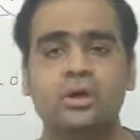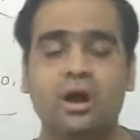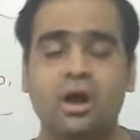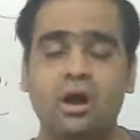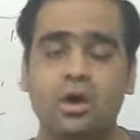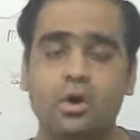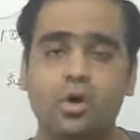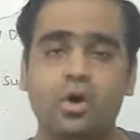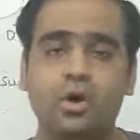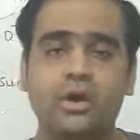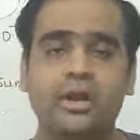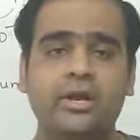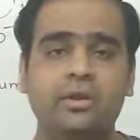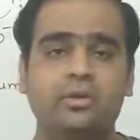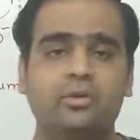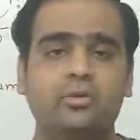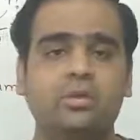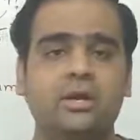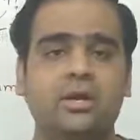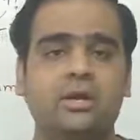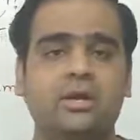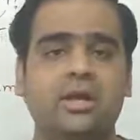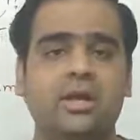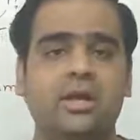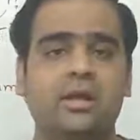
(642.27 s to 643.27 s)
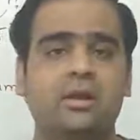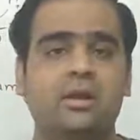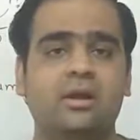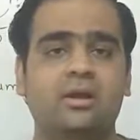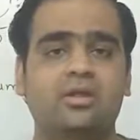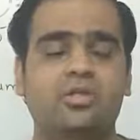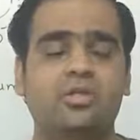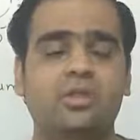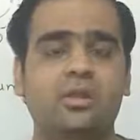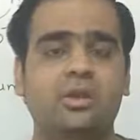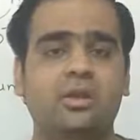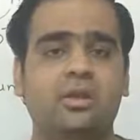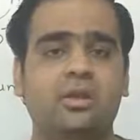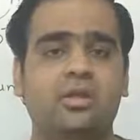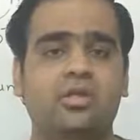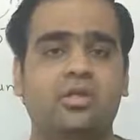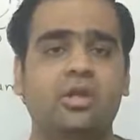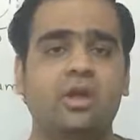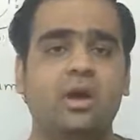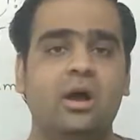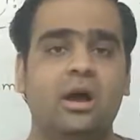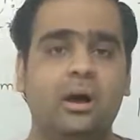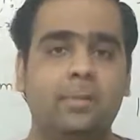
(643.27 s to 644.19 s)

according to the Taylor series,